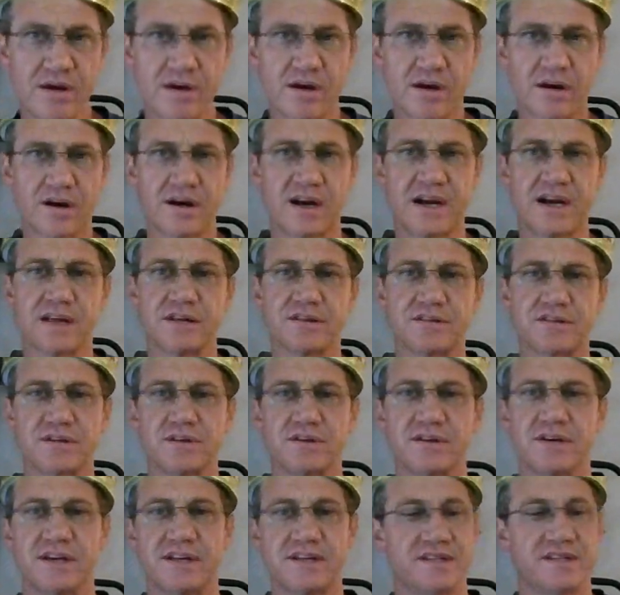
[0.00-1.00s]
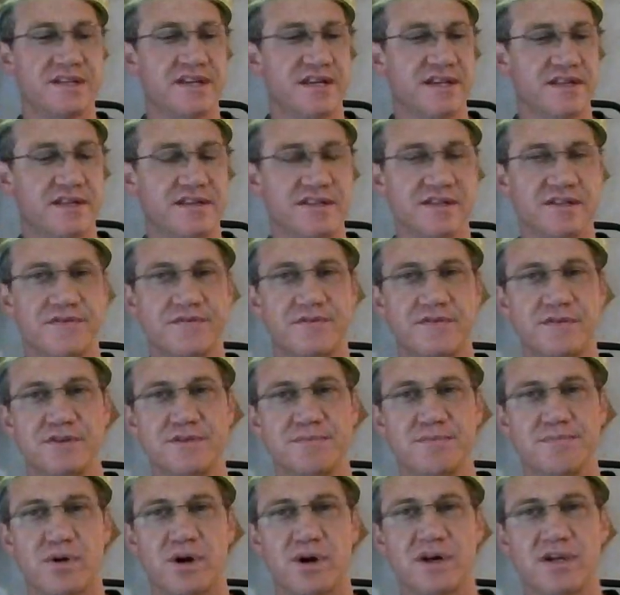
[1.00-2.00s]
All right, let's go ahead and take this
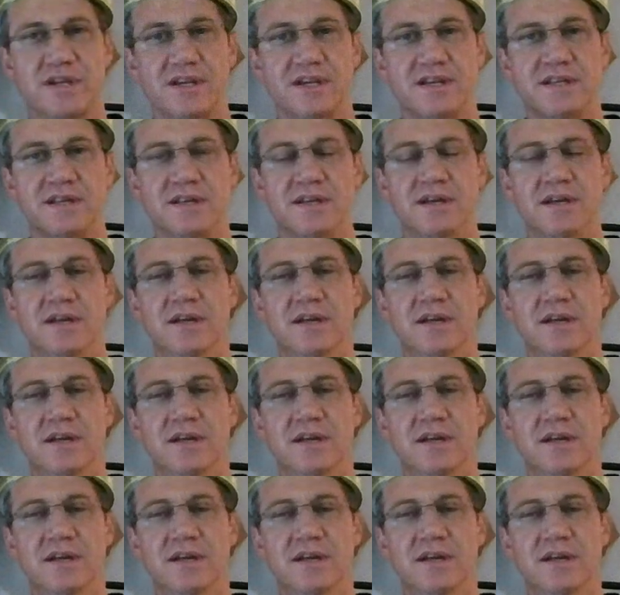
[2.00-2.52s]
first bong hit.